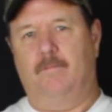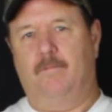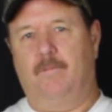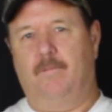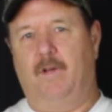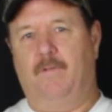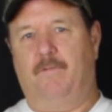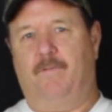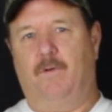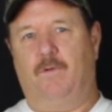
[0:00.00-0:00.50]

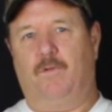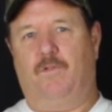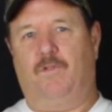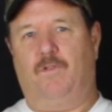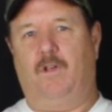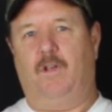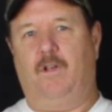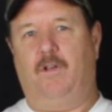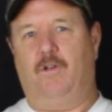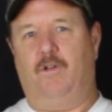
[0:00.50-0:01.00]

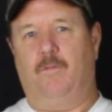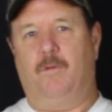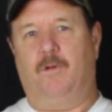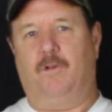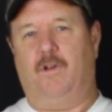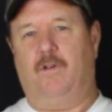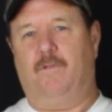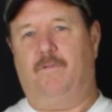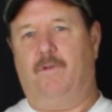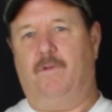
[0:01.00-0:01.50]
FOC, too much
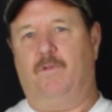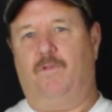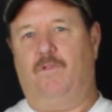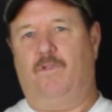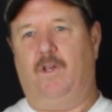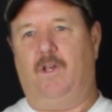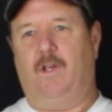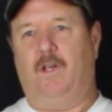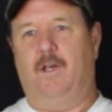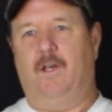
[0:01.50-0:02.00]

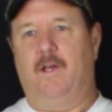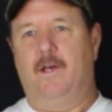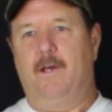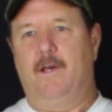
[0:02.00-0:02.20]
FOC,